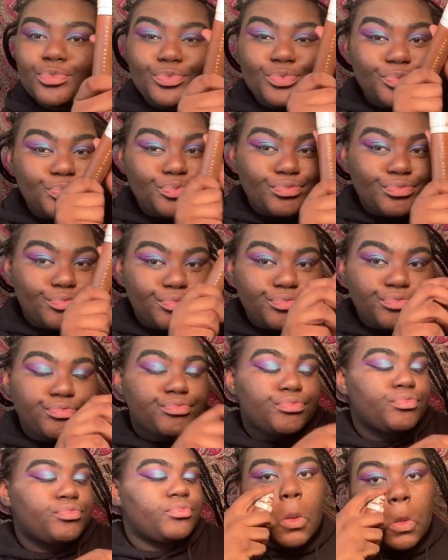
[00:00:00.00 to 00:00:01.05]
Anyway,
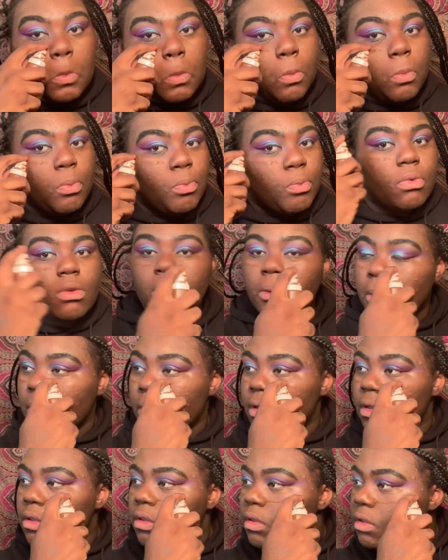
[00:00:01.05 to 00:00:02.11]
Fenty Beauty.
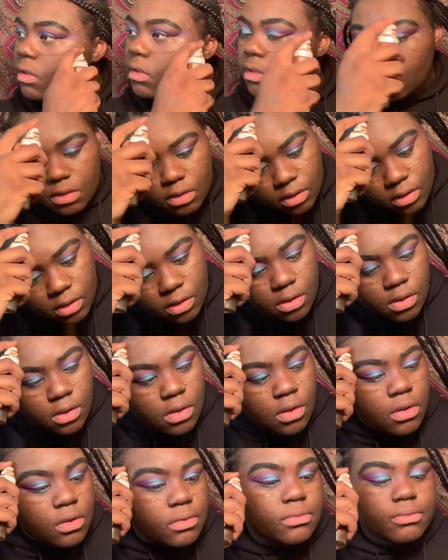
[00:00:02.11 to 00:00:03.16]
Only foundation there is,
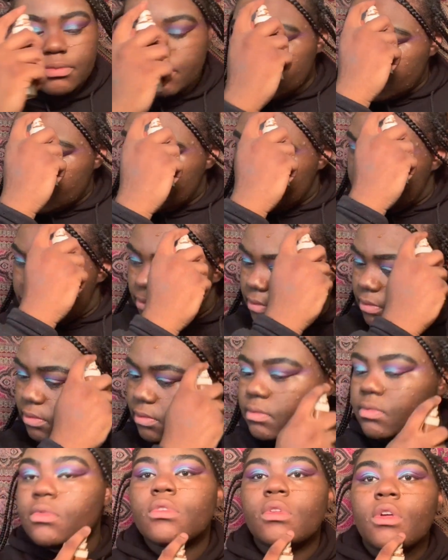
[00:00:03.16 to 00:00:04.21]
isn't it?
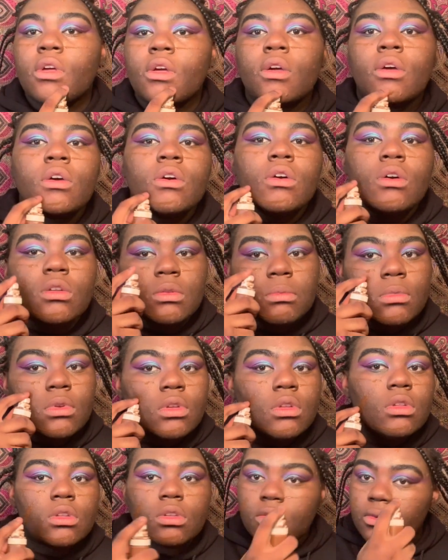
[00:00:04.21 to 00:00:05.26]
We bad girl. Got
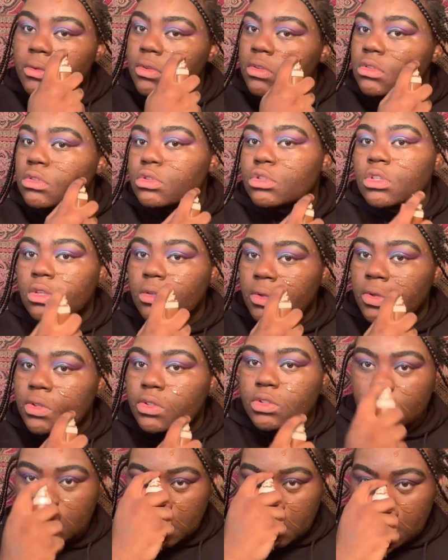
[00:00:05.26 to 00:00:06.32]
it.
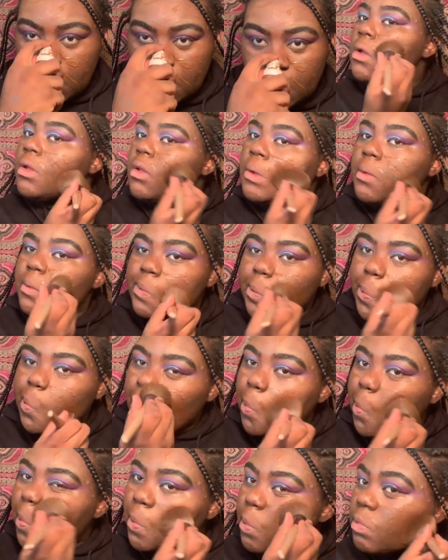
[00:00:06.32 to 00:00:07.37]
Okay.
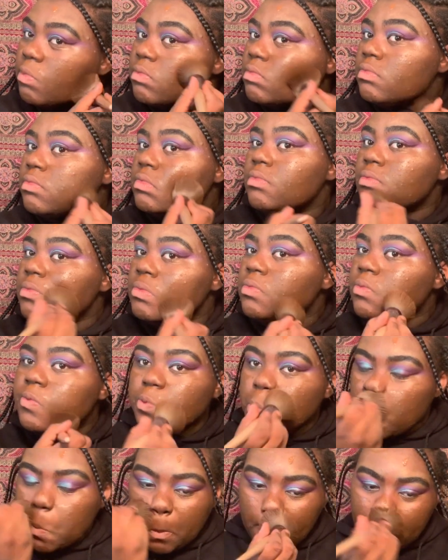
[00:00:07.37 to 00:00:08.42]
You might say, where's my drink?
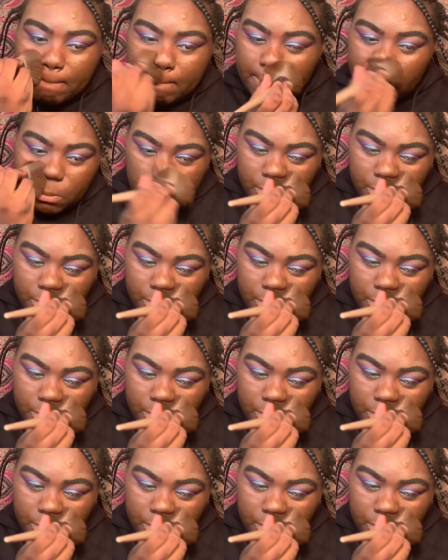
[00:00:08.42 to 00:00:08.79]
Okay.